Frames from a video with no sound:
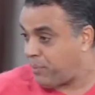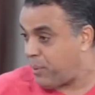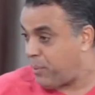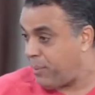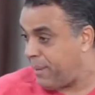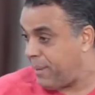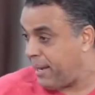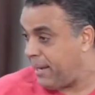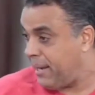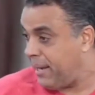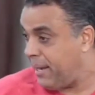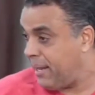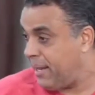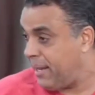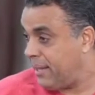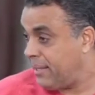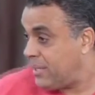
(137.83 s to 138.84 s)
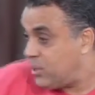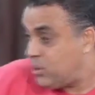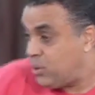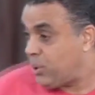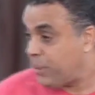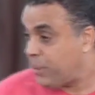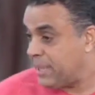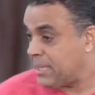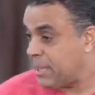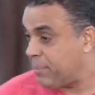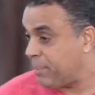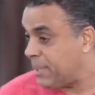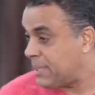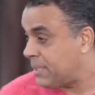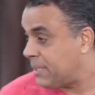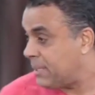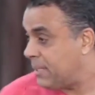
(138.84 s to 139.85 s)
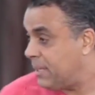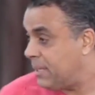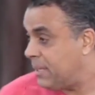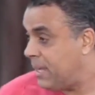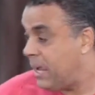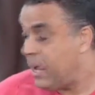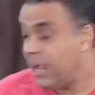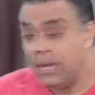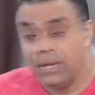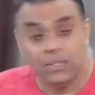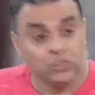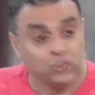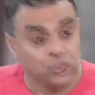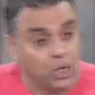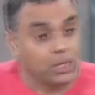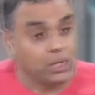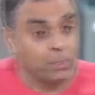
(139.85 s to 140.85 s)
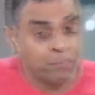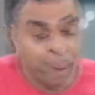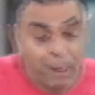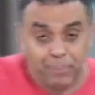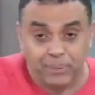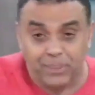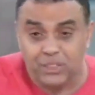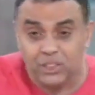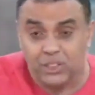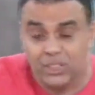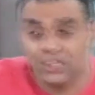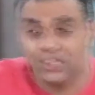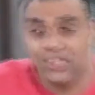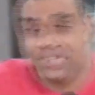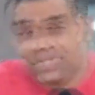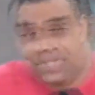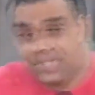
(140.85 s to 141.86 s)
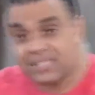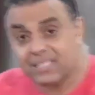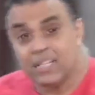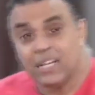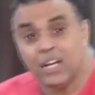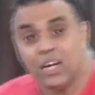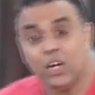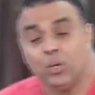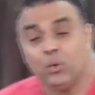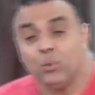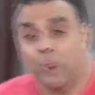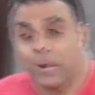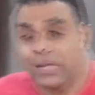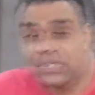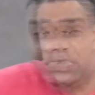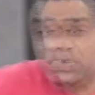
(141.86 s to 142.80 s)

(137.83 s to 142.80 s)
of a woman. There's no greater person. John the Baptist, Jesus, when